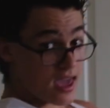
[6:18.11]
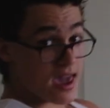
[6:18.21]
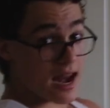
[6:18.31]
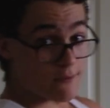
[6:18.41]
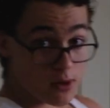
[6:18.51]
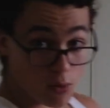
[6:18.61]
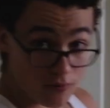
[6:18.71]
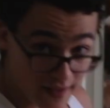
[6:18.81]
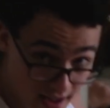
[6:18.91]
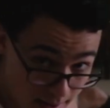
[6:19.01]
and if you want more of
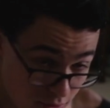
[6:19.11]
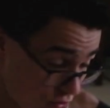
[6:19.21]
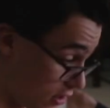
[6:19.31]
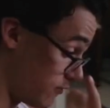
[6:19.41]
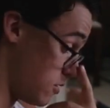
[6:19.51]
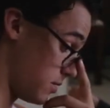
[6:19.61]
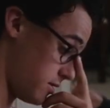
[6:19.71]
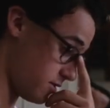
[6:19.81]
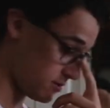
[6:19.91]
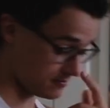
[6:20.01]
a hamstring
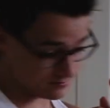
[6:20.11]
focus,